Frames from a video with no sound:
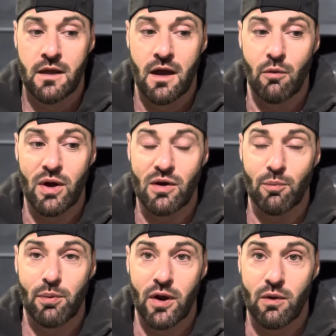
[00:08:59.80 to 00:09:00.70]
I
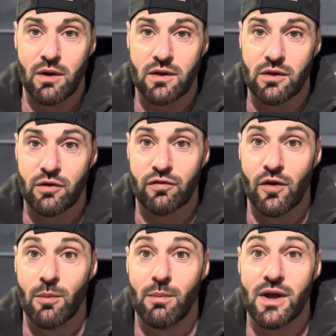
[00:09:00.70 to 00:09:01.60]
went pretty quickly
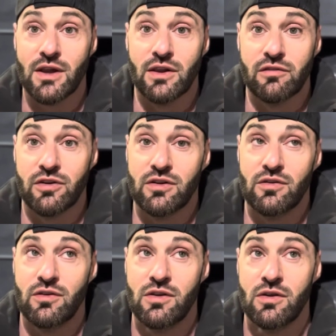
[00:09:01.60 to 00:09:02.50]
from making a
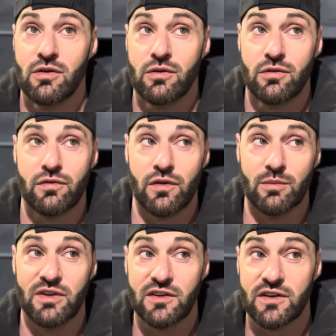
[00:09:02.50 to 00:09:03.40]
living
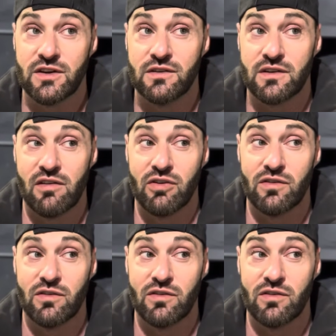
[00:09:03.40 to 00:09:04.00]
from DJing to having